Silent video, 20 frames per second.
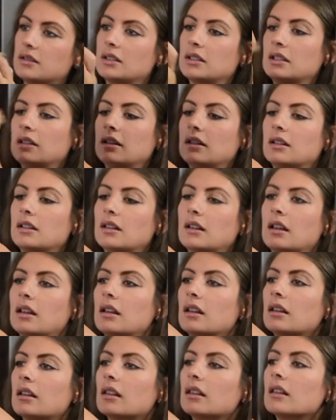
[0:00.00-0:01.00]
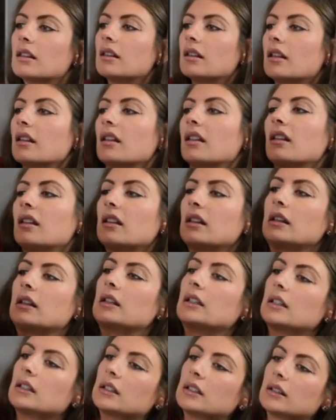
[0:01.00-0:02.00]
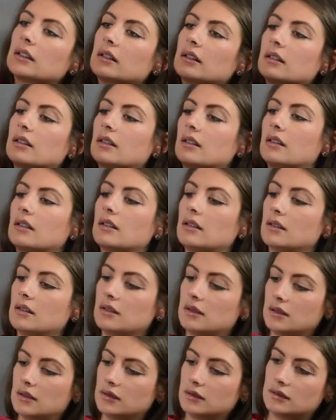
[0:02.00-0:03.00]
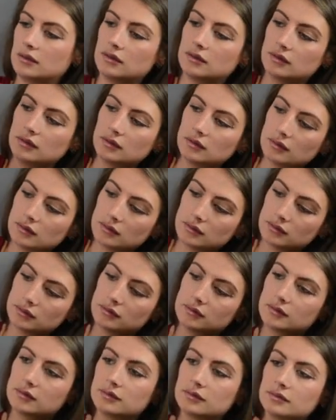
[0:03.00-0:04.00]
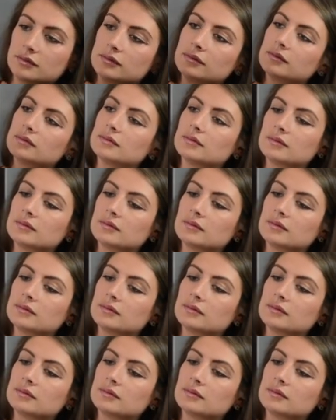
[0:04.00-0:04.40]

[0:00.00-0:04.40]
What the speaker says: Nothing is said.